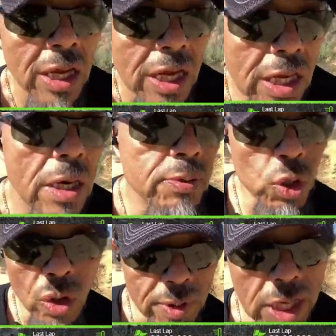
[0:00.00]
in
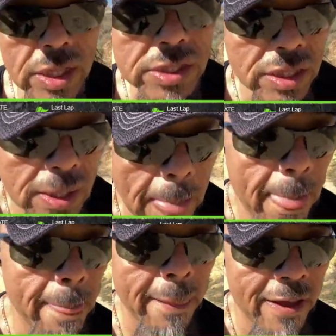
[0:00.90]
absorbing it.
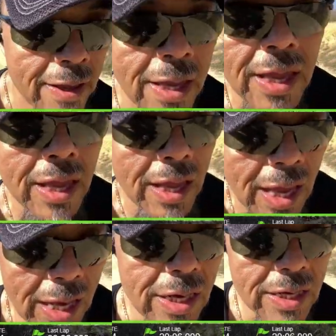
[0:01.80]

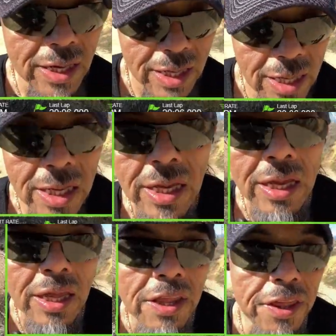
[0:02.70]
And
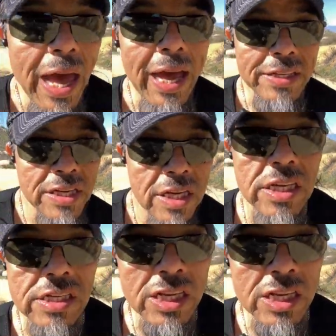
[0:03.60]
that is